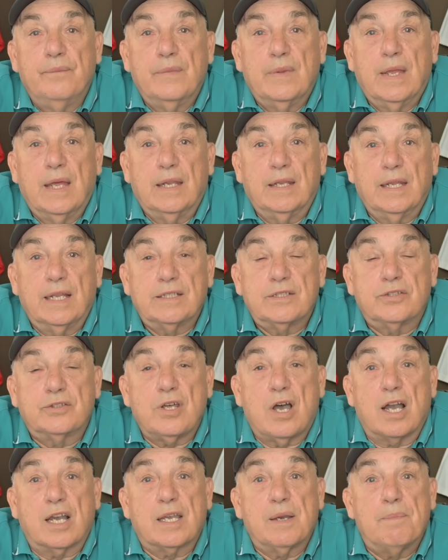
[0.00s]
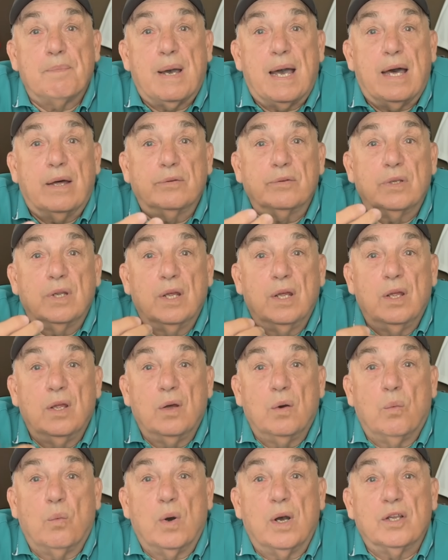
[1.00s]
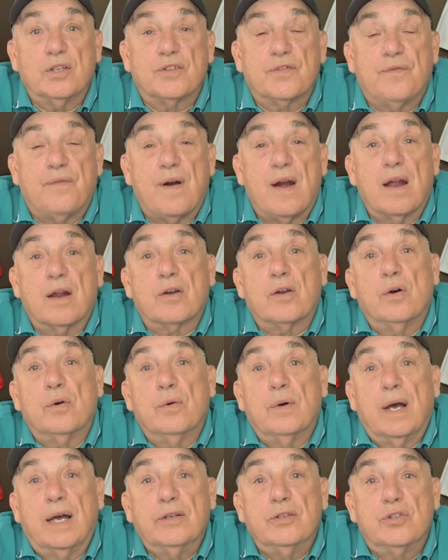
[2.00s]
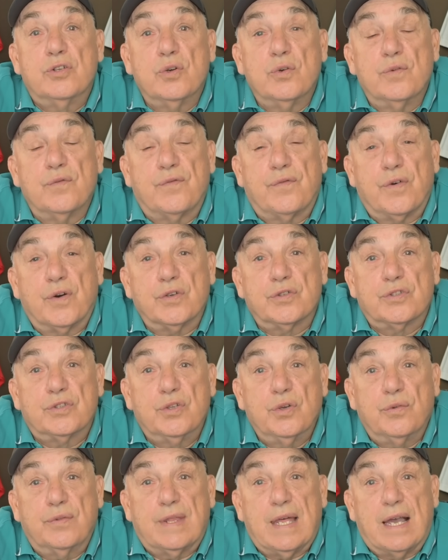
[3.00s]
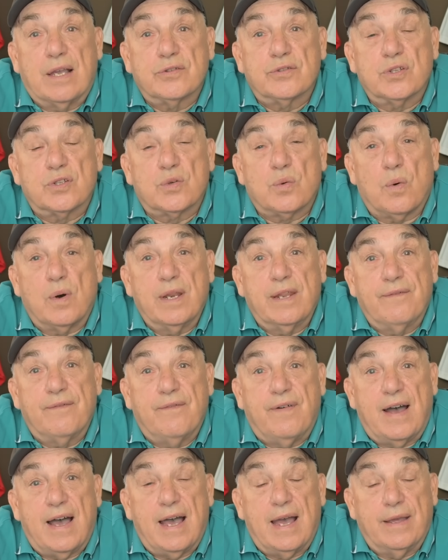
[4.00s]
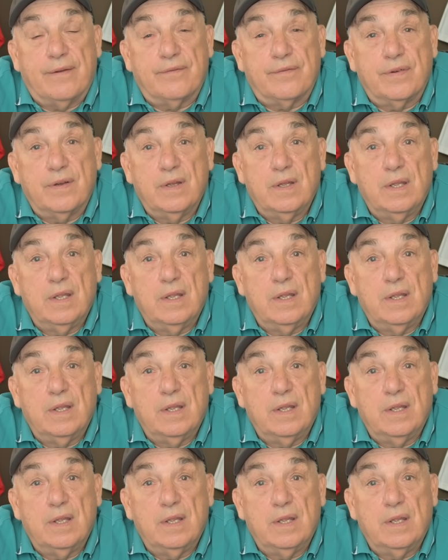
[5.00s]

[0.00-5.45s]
And let's talk about Wells Fargo. On June 1st, 2025,